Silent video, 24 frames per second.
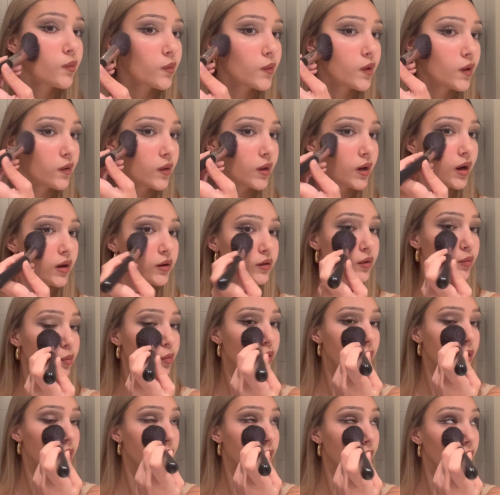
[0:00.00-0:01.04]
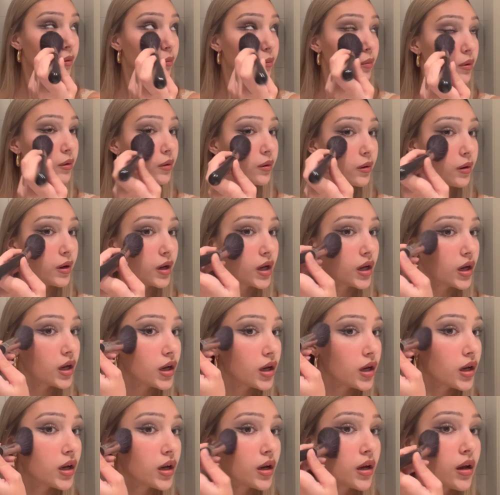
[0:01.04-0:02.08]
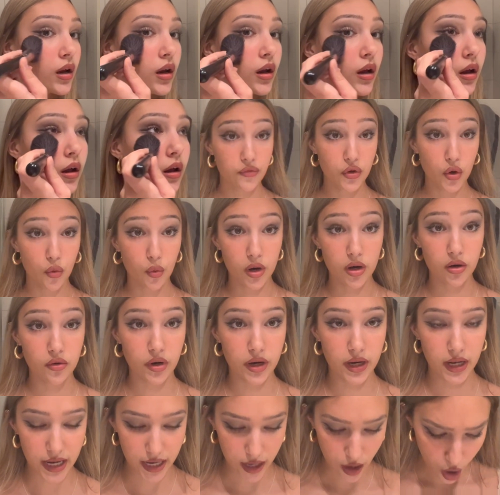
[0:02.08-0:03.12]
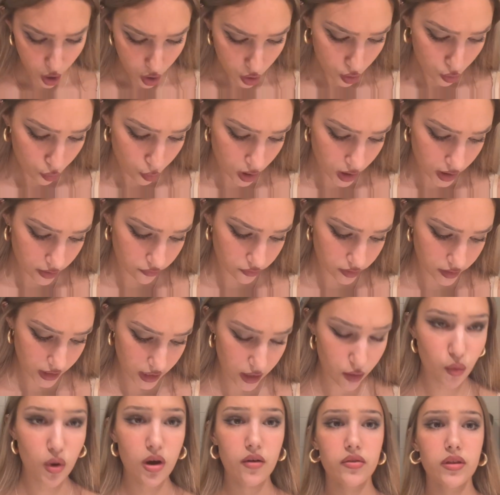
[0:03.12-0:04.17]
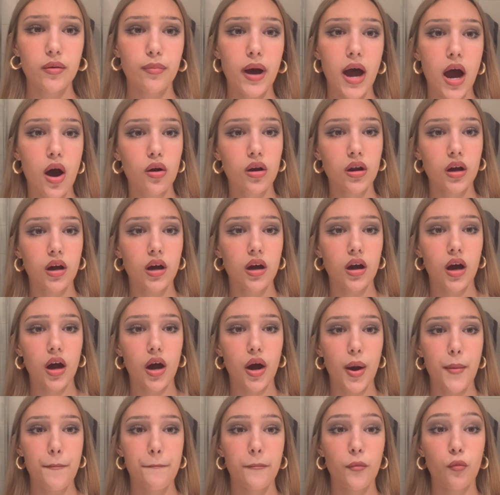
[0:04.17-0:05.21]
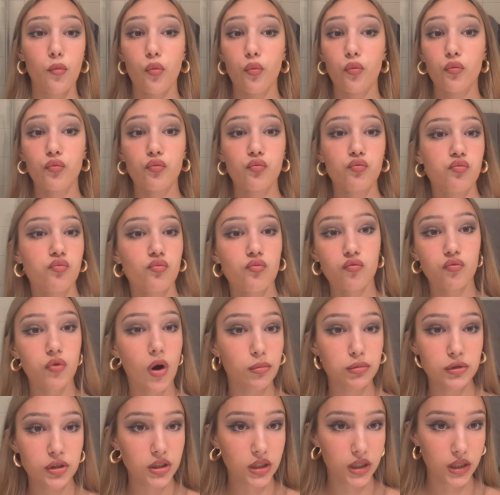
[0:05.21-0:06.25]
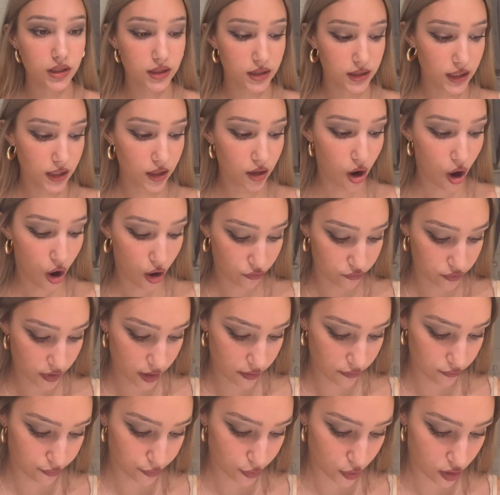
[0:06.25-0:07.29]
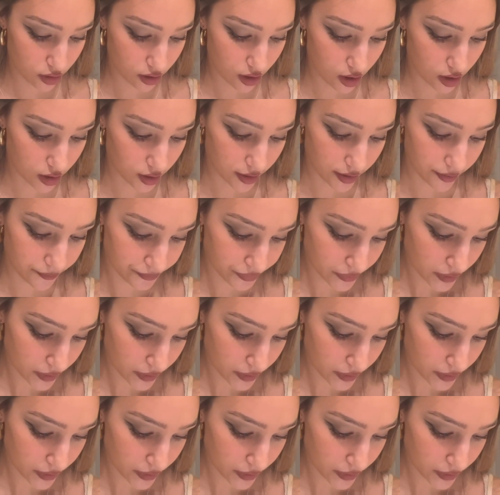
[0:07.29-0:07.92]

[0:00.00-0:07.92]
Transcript: and then I just bring it up. If you're wondering, like, oh, what if the powder rubs the concealer off that you've put earlier?